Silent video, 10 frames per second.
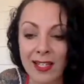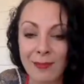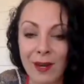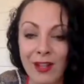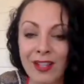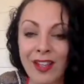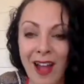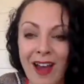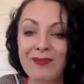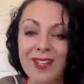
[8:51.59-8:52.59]
I spent a
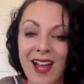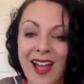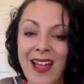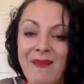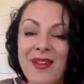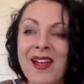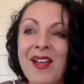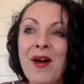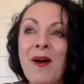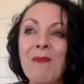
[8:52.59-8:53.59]
lot of time
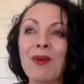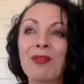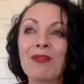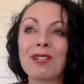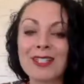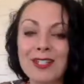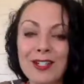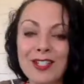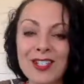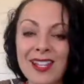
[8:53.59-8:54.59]
both
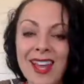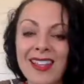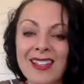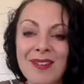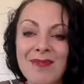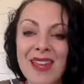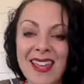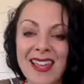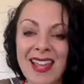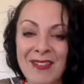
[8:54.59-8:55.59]
researching and then
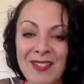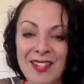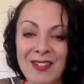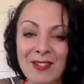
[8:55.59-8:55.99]
making that video.